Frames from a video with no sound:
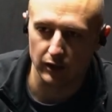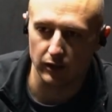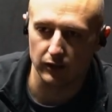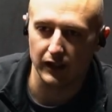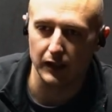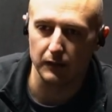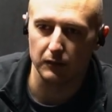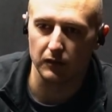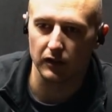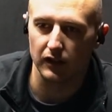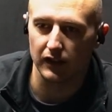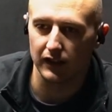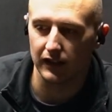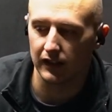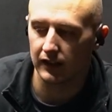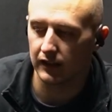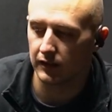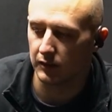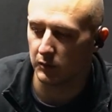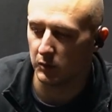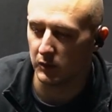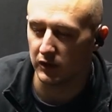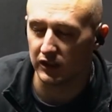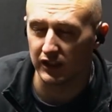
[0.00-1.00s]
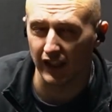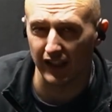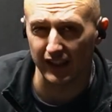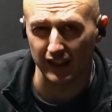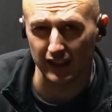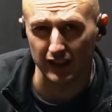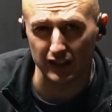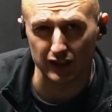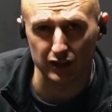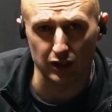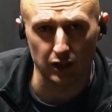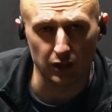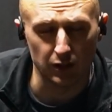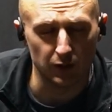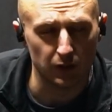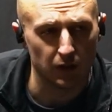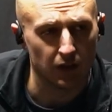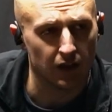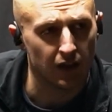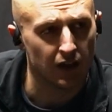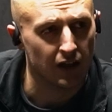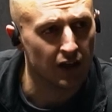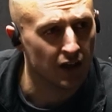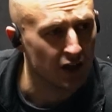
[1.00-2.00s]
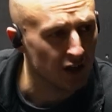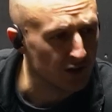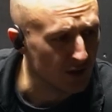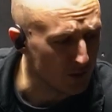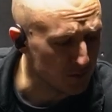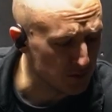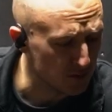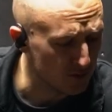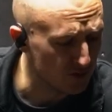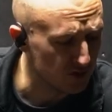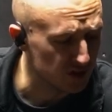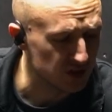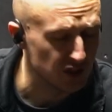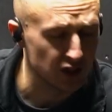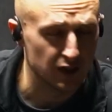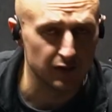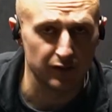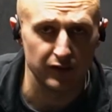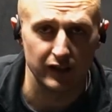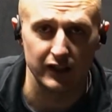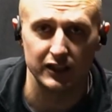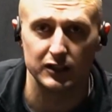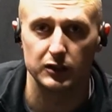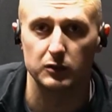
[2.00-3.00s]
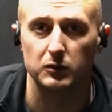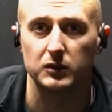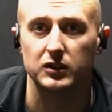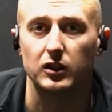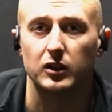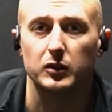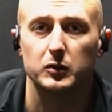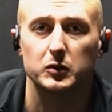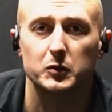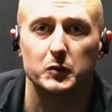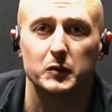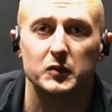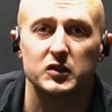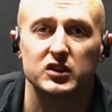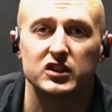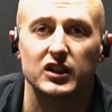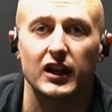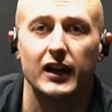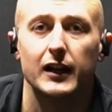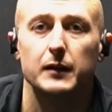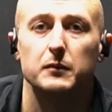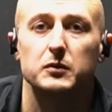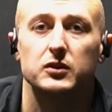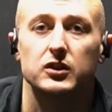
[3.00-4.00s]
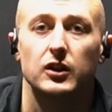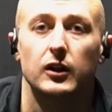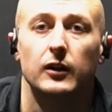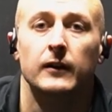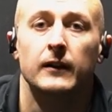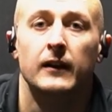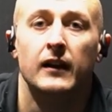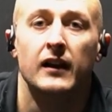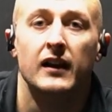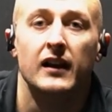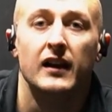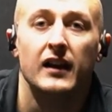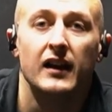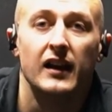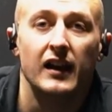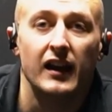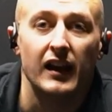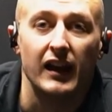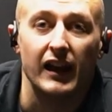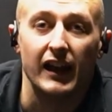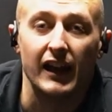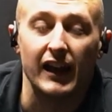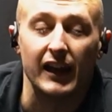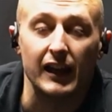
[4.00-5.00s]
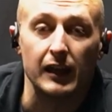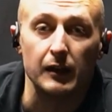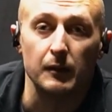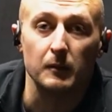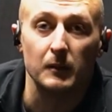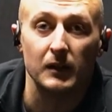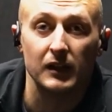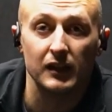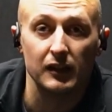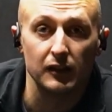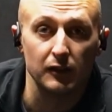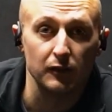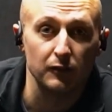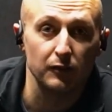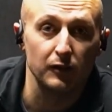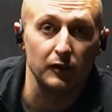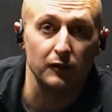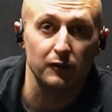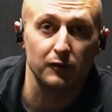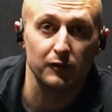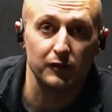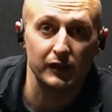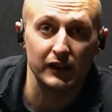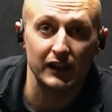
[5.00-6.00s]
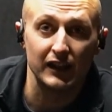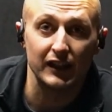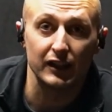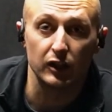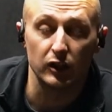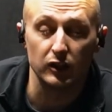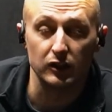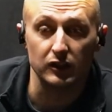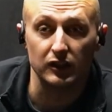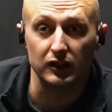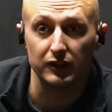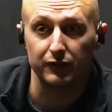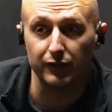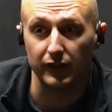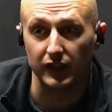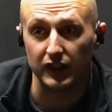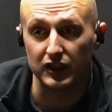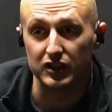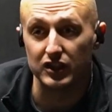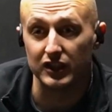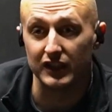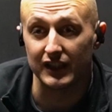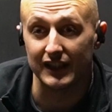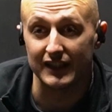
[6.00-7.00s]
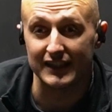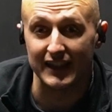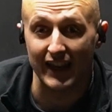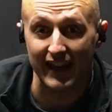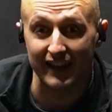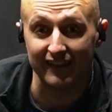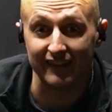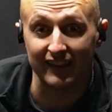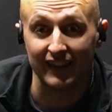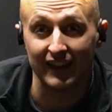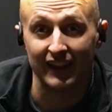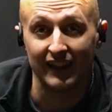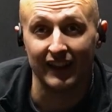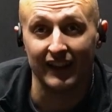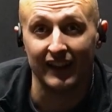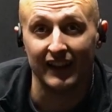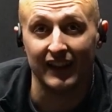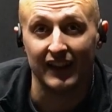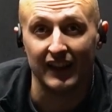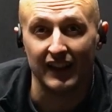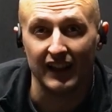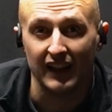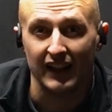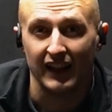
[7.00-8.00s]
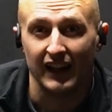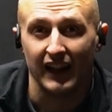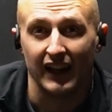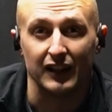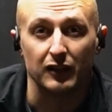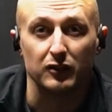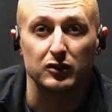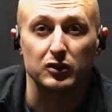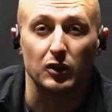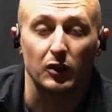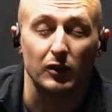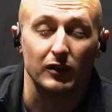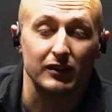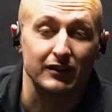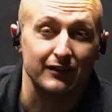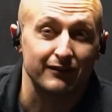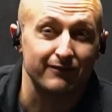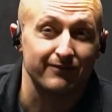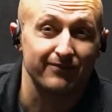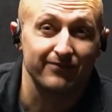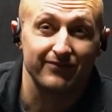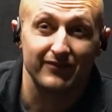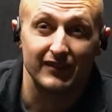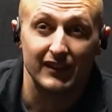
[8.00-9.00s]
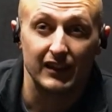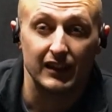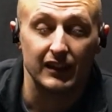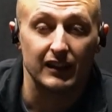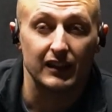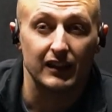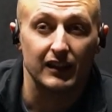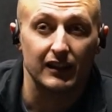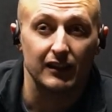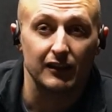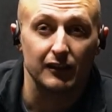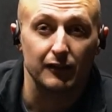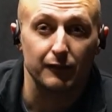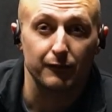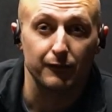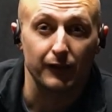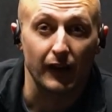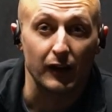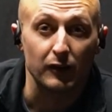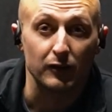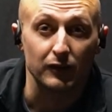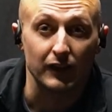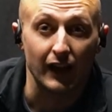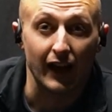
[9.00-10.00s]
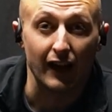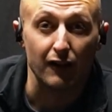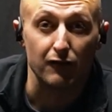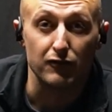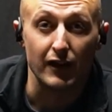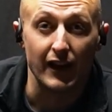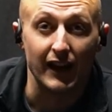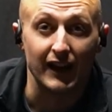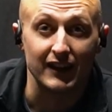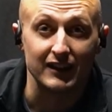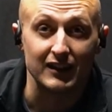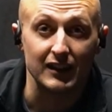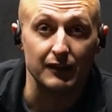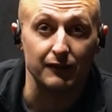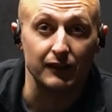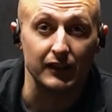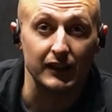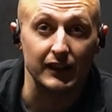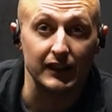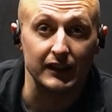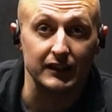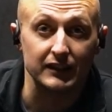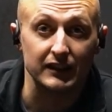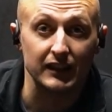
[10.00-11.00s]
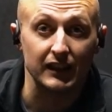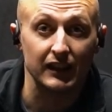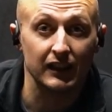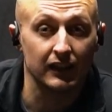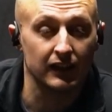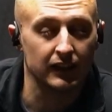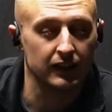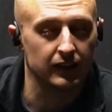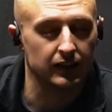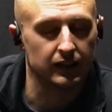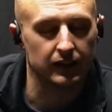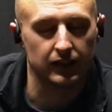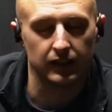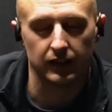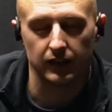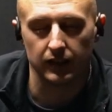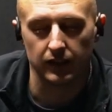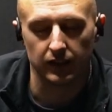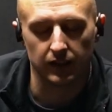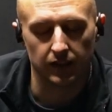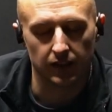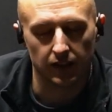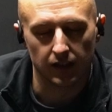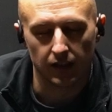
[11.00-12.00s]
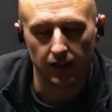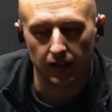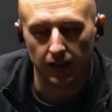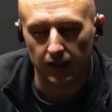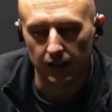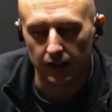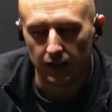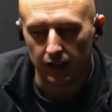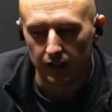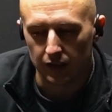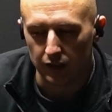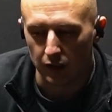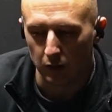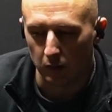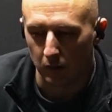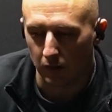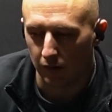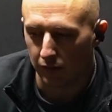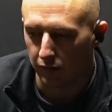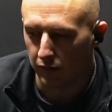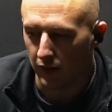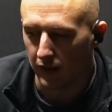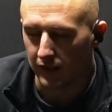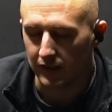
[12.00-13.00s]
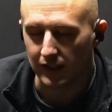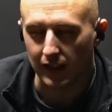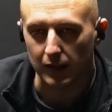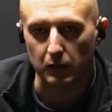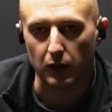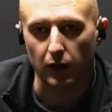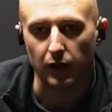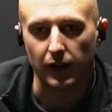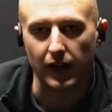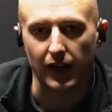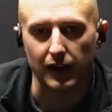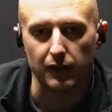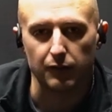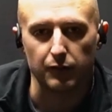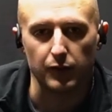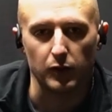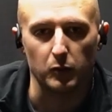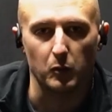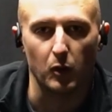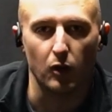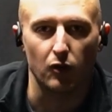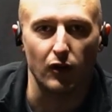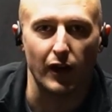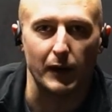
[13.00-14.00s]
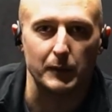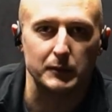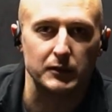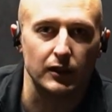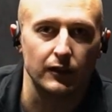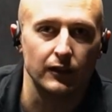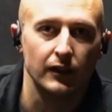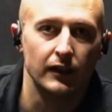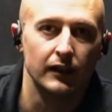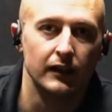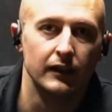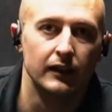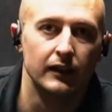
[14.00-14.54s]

keep, we think it's 2 reps in reserve this we sort of prescribe. So aim, if you're feeling good, you're finishing your 10, and you sort of found that relatively easy. Don't be afraid to keep going, add a few more reps on